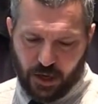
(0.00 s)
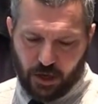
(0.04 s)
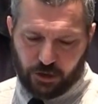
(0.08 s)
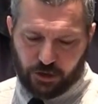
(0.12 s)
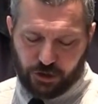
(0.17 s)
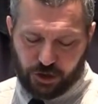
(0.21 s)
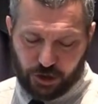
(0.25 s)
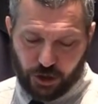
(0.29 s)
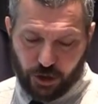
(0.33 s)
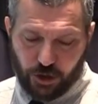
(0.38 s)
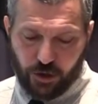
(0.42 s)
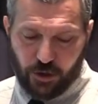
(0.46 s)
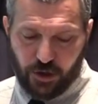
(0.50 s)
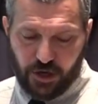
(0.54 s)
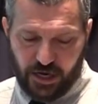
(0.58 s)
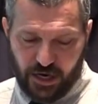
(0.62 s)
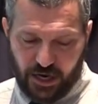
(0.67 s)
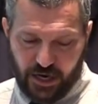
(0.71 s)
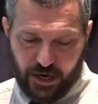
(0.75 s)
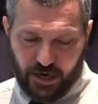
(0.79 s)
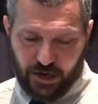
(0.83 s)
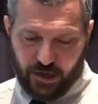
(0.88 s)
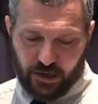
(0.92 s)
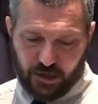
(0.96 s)
2
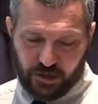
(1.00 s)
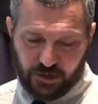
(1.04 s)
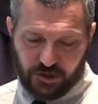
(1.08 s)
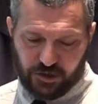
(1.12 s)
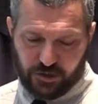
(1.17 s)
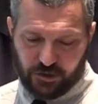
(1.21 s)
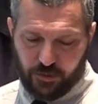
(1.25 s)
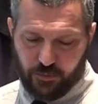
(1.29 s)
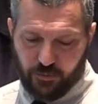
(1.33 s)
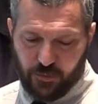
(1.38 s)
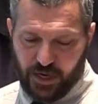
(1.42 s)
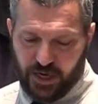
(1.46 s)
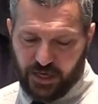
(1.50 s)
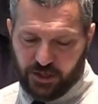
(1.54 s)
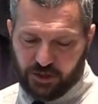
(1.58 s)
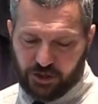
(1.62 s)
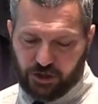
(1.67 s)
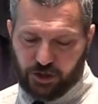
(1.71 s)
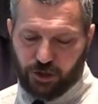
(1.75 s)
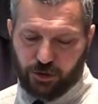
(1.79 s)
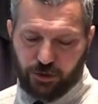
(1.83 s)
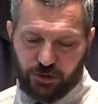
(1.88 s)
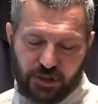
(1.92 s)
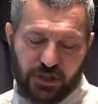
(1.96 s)
years means
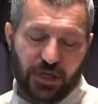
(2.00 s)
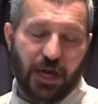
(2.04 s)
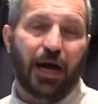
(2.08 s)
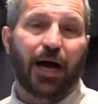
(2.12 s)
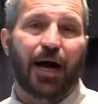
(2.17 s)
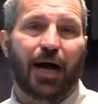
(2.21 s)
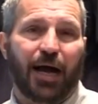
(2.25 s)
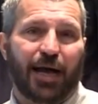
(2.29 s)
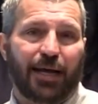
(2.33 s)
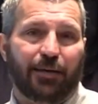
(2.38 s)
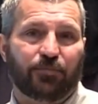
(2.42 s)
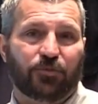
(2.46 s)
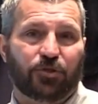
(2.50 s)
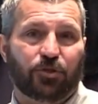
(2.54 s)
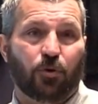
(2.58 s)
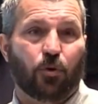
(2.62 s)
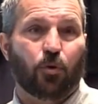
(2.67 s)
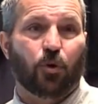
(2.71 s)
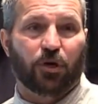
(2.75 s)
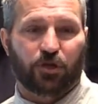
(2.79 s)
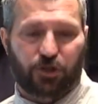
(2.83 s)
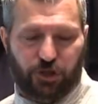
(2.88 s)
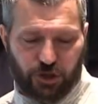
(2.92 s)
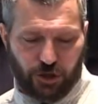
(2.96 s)
2 times,
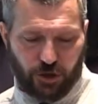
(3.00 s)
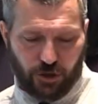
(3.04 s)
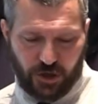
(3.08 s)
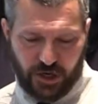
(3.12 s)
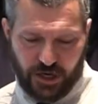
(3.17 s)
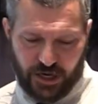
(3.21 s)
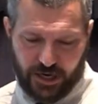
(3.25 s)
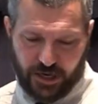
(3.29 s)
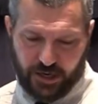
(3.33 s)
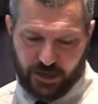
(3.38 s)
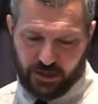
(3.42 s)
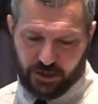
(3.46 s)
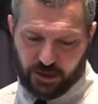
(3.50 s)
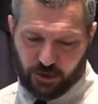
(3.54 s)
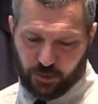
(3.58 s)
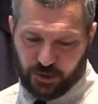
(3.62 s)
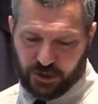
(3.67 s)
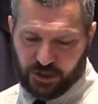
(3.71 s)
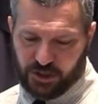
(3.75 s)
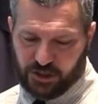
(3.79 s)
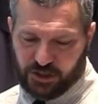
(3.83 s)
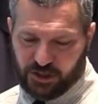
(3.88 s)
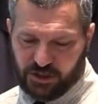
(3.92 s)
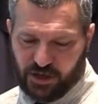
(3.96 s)
or 2 years,
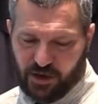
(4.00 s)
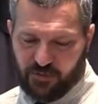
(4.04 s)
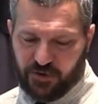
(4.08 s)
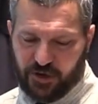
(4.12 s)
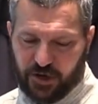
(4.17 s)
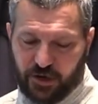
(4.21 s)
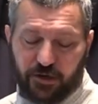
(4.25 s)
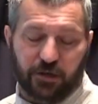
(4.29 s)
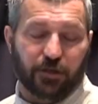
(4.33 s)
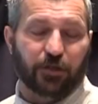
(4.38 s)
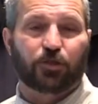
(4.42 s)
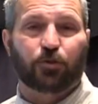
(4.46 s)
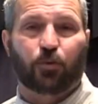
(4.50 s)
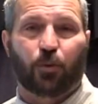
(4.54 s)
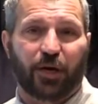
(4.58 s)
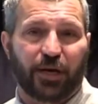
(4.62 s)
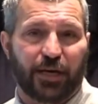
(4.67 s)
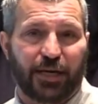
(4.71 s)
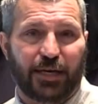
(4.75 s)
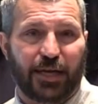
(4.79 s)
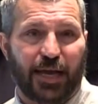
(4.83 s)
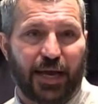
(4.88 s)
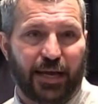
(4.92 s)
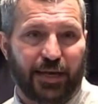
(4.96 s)
which is
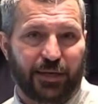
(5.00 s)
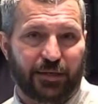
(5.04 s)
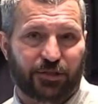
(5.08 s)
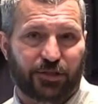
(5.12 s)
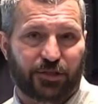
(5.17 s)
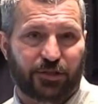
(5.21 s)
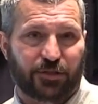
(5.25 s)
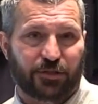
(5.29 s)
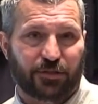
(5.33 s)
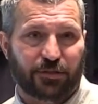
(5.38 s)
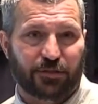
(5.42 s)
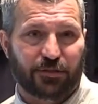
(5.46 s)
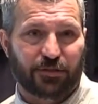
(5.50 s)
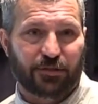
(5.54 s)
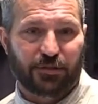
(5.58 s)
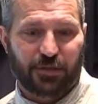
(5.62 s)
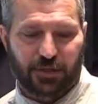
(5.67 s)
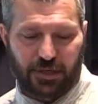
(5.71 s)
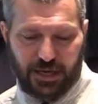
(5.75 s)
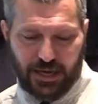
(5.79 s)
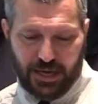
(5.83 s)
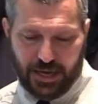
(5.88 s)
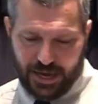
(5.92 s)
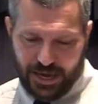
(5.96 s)
720 days.
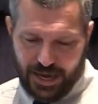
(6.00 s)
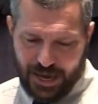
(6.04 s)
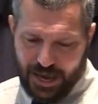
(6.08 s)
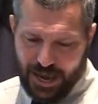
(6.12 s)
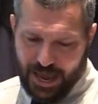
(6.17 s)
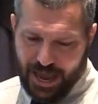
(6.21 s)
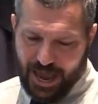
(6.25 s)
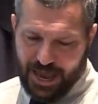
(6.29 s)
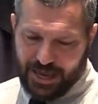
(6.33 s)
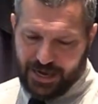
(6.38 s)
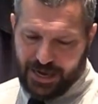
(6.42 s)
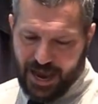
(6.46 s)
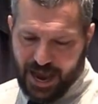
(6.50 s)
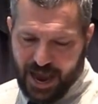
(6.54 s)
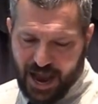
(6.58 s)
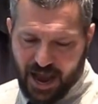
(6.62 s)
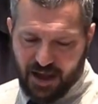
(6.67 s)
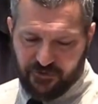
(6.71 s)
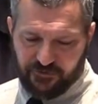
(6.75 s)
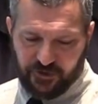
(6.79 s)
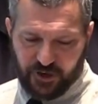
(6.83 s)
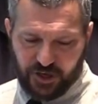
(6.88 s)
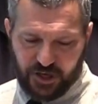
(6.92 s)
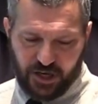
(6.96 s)
And
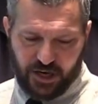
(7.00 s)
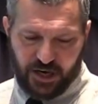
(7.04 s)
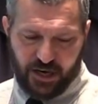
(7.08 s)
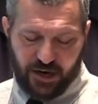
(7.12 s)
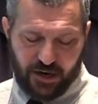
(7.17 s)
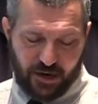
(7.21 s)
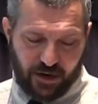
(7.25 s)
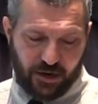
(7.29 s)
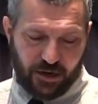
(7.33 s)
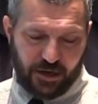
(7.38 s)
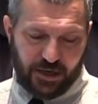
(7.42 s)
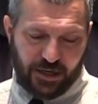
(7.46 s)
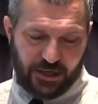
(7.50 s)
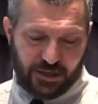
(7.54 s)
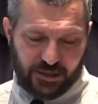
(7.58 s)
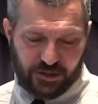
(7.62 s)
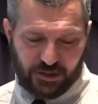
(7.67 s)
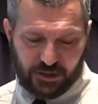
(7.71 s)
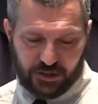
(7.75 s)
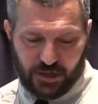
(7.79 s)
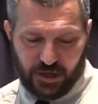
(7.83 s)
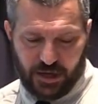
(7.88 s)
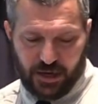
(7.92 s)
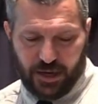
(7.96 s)
half a year
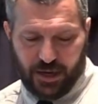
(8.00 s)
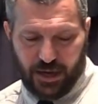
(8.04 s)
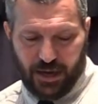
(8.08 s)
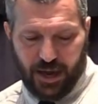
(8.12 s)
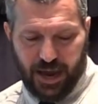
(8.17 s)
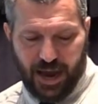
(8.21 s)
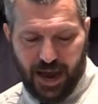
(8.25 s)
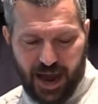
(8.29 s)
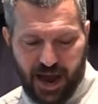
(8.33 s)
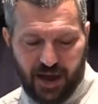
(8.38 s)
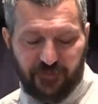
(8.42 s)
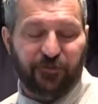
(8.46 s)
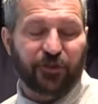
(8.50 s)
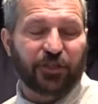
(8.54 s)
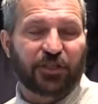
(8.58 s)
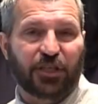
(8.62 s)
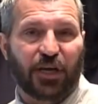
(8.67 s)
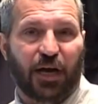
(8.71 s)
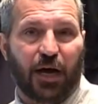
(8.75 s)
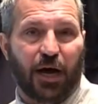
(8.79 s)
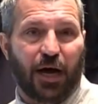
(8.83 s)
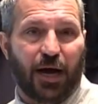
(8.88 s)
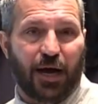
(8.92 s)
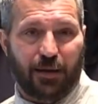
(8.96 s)
is half a
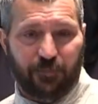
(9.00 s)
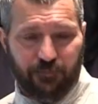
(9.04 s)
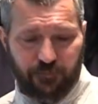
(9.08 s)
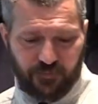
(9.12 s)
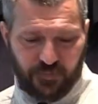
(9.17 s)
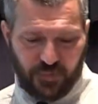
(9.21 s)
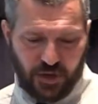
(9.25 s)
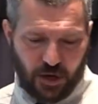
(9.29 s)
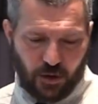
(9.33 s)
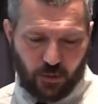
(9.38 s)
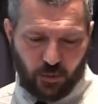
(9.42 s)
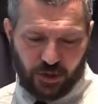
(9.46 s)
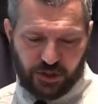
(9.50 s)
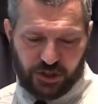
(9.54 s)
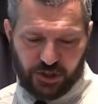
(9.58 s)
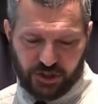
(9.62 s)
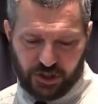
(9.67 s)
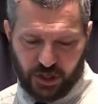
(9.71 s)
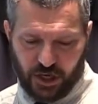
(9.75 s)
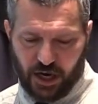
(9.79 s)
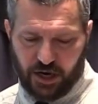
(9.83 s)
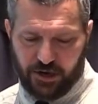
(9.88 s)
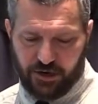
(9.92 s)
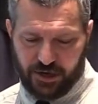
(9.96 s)
time, which is
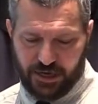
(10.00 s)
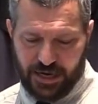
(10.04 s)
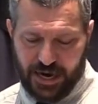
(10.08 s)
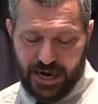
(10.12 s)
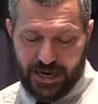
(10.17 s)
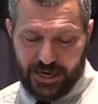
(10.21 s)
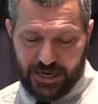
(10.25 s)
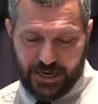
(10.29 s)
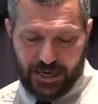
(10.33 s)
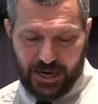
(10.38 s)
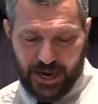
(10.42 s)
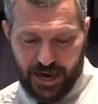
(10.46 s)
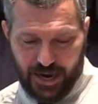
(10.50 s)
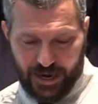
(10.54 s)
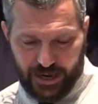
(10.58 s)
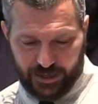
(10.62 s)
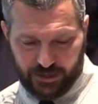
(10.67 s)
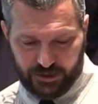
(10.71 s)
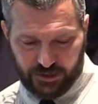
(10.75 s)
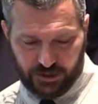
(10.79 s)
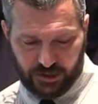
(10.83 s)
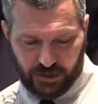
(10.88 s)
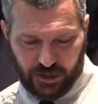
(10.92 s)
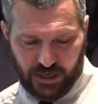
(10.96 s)
180
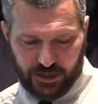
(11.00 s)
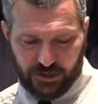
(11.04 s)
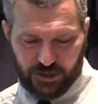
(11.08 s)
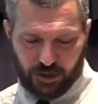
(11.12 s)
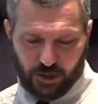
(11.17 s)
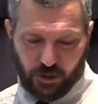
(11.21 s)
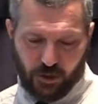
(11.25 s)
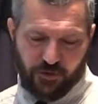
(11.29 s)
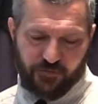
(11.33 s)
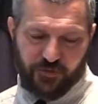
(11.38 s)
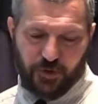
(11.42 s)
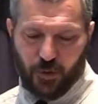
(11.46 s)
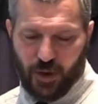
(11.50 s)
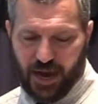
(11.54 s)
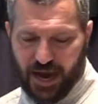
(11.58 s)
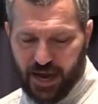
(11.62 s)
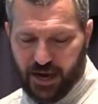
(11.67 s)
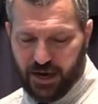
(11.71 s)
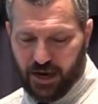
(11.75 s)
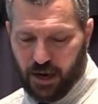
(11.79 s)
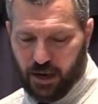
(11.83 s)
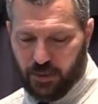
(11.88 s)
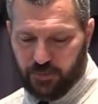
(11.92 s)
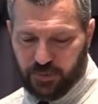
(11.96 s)
days. And so if you
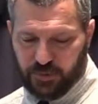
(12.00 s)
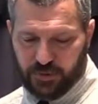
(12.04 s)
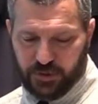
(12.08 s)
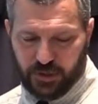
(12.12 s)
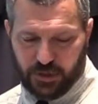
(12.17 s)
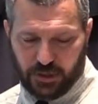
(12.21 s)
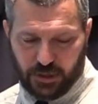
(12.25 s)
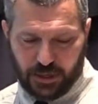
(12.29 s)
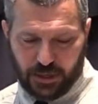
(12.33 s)
add up